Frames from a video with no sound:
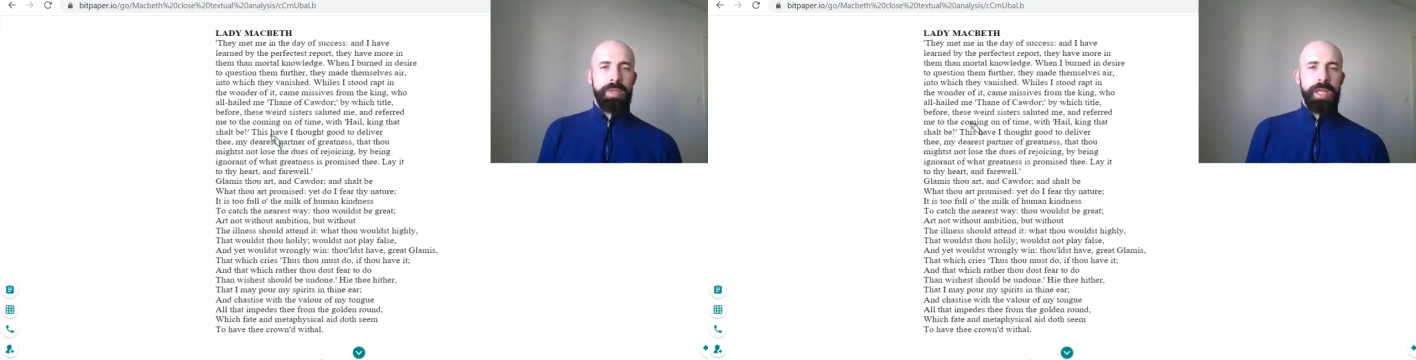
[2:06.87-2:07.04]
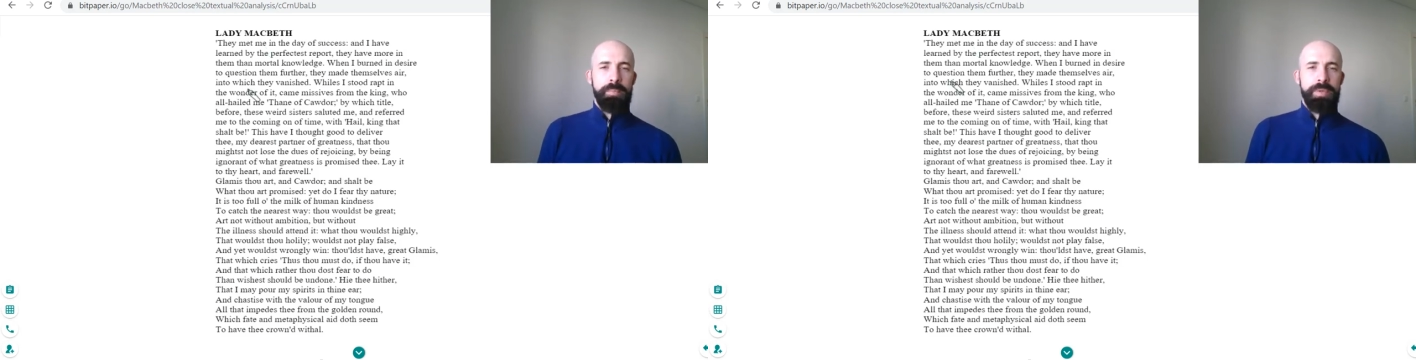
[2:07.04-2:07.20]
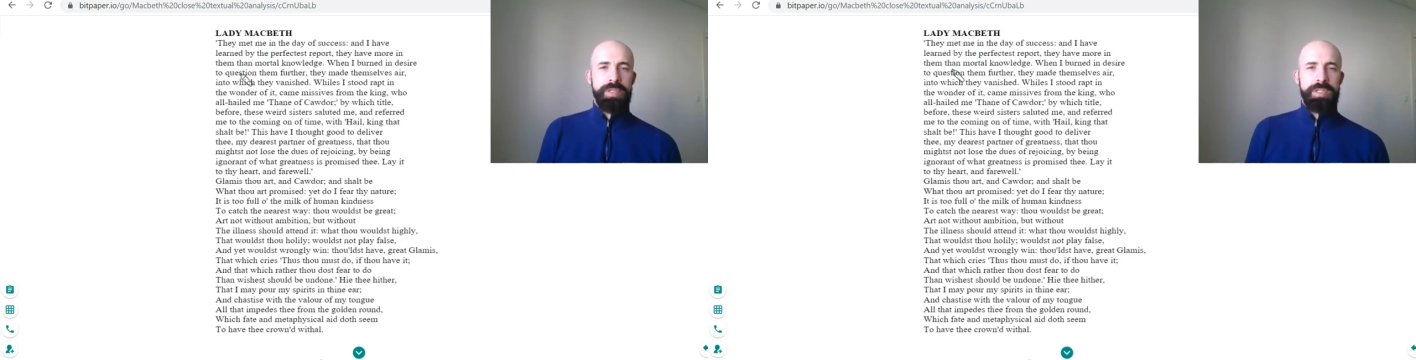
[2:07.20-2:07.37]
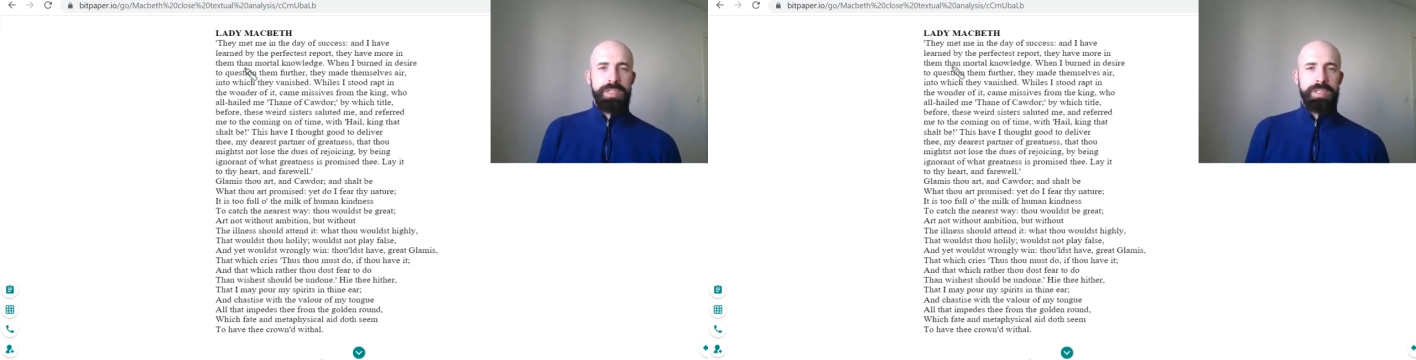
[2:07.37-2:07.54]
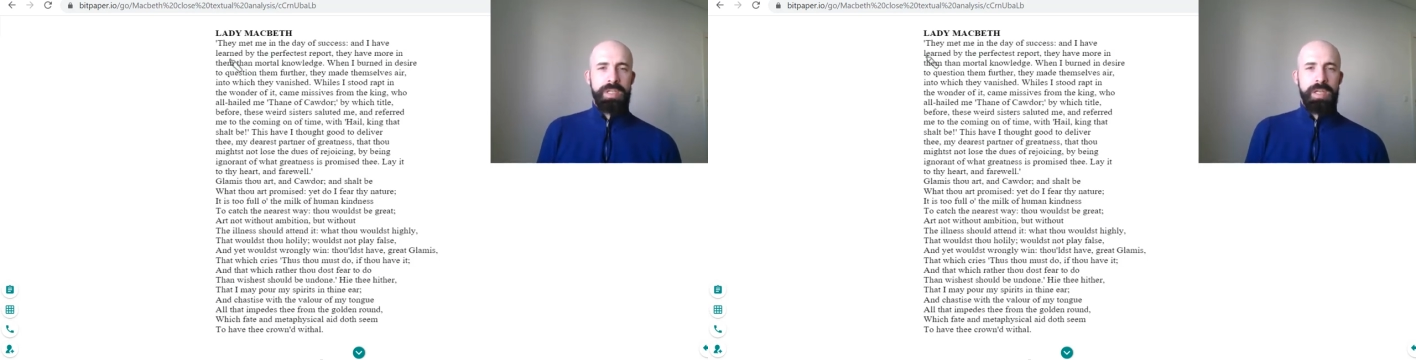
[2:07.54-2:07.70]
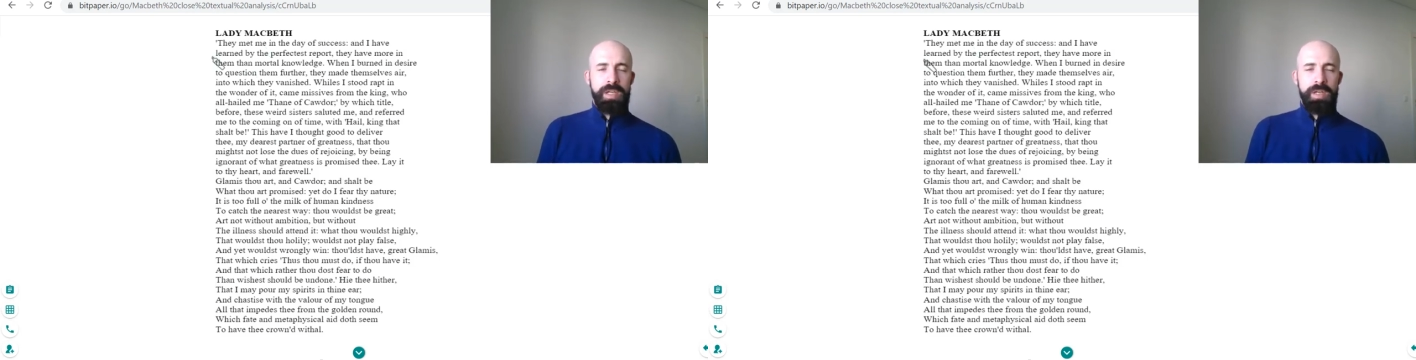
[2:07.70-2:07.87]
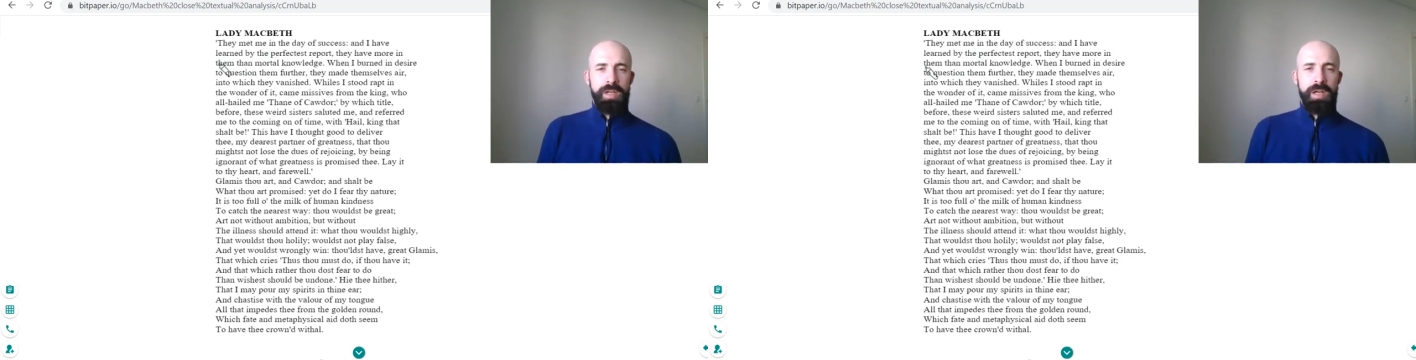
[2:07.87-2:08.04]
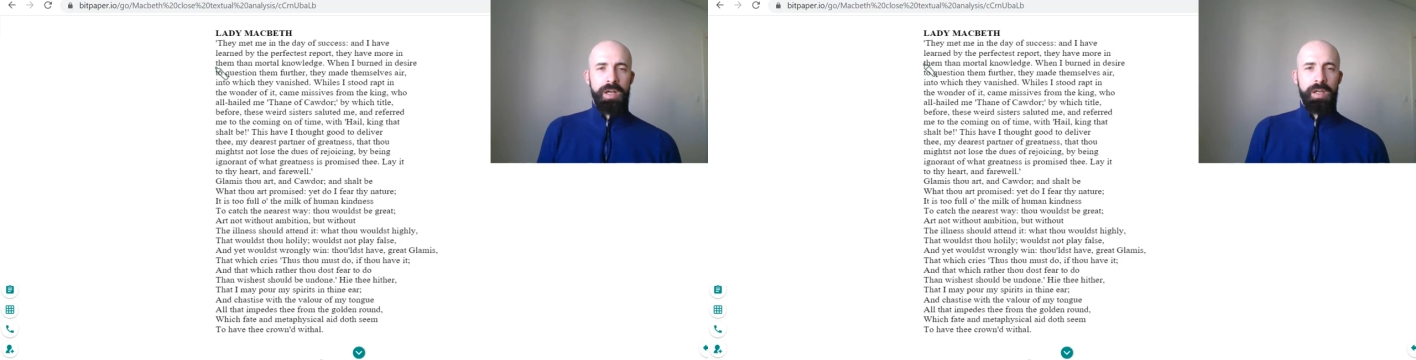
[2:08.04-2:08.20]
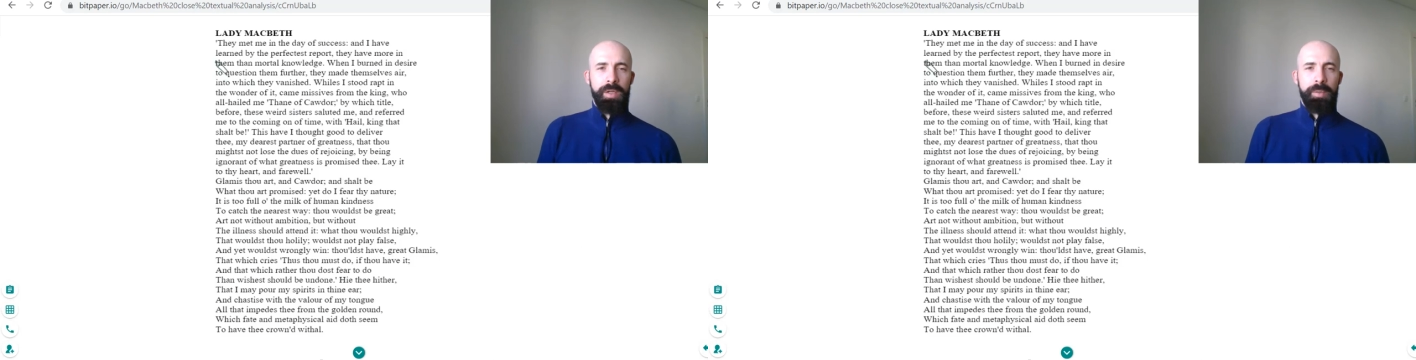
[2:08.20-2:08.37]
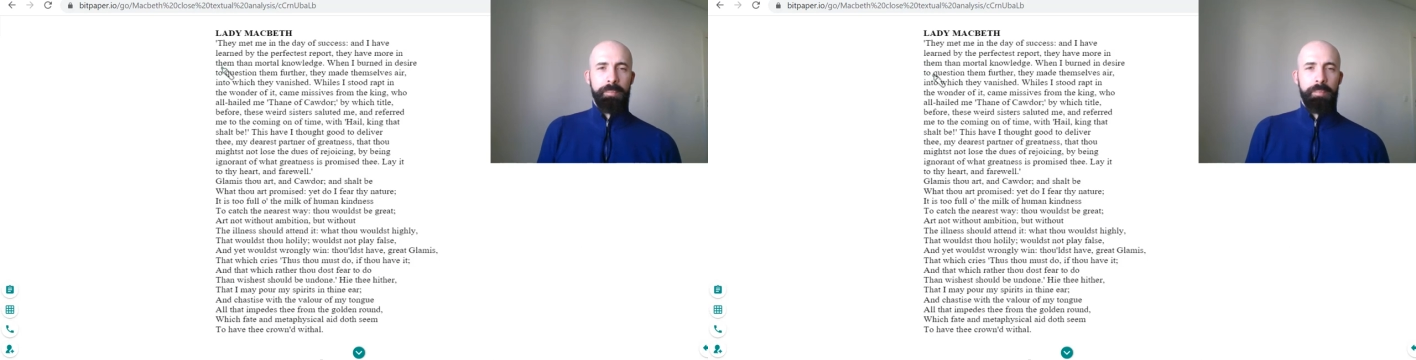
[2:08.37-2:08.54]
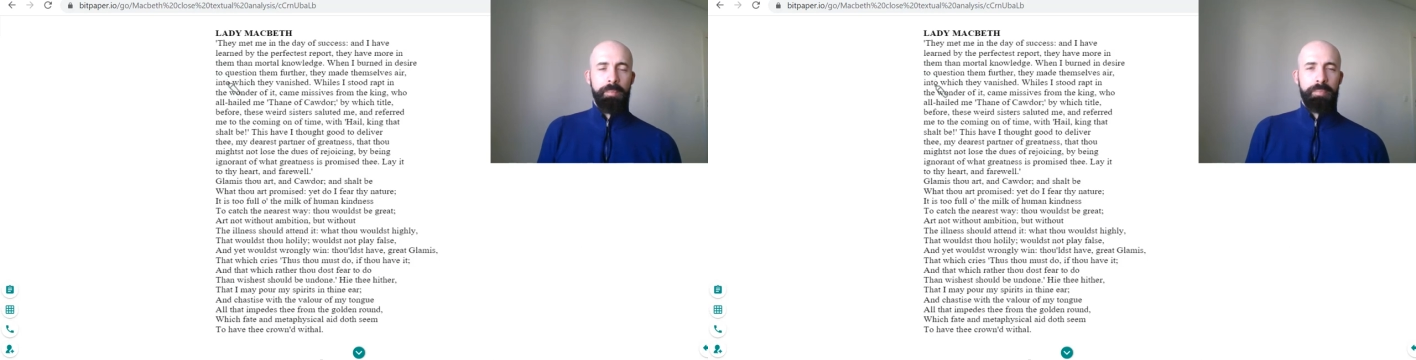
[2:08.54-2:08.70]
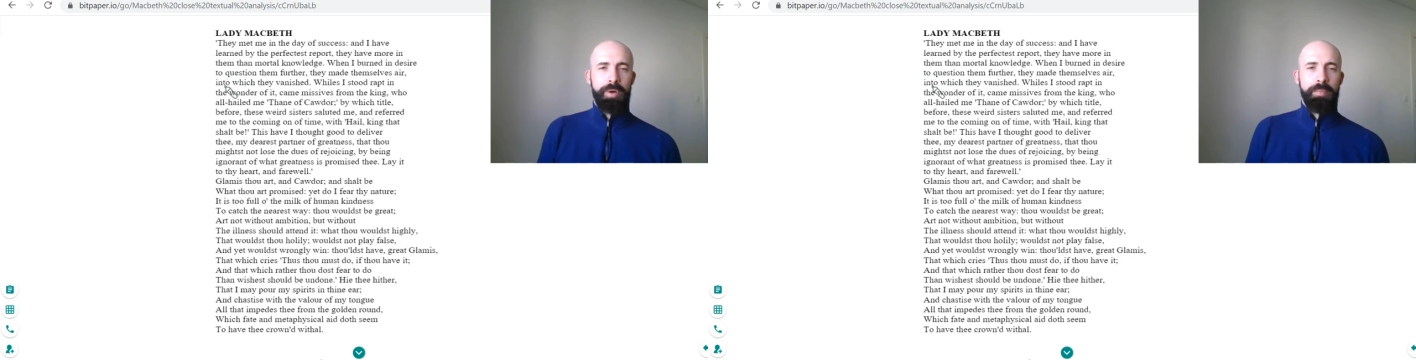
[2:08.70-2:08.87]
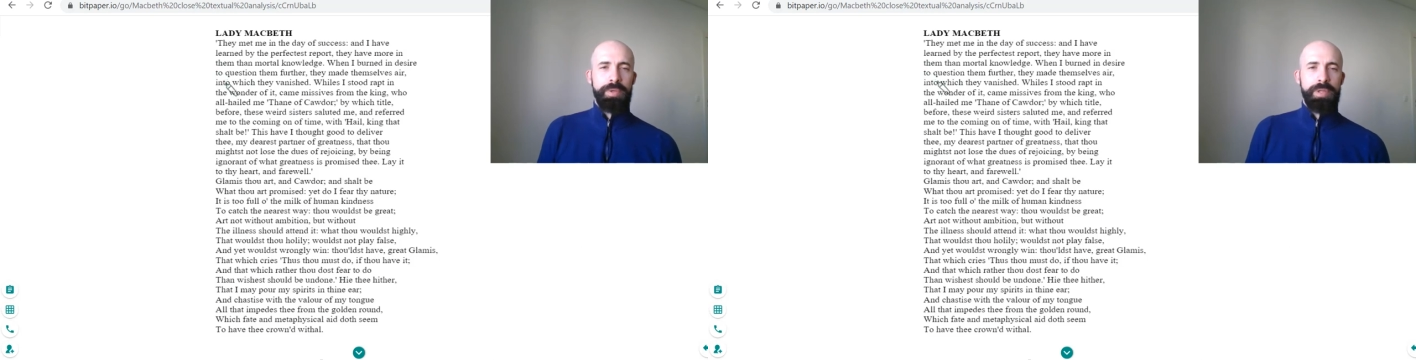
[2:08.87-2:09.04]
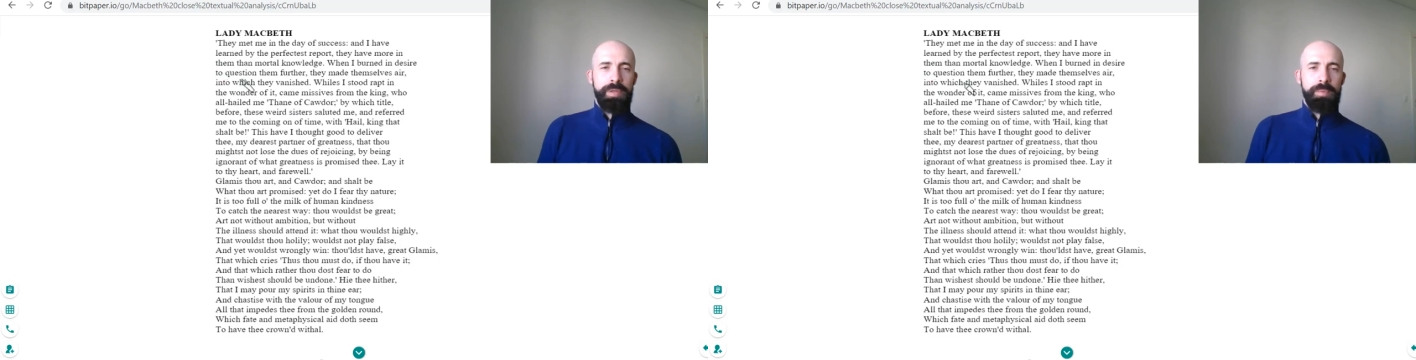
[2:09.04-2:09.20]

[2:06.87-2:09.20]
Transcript: but this is um, probably